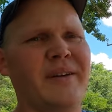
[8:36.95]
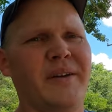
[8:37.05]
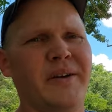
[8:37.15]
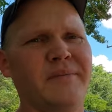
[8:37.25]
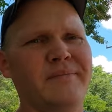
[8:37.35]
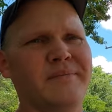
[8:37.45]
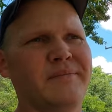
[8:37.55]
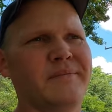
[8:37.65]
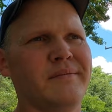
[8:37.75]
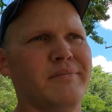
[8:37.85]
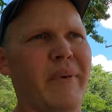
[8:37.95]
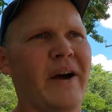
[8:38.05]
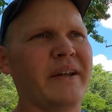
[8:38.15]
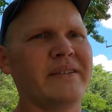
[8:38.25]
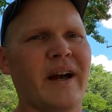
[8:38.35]
you know,
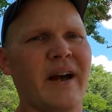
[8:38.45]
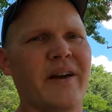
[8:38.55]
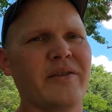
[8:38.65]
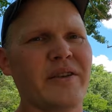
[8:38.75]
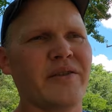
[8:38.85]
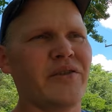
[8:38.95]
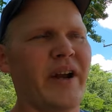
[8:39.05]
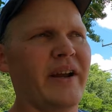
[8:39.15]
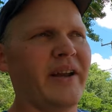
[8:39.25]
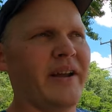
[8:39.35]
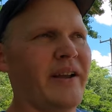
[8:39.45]
mounting tires at the track.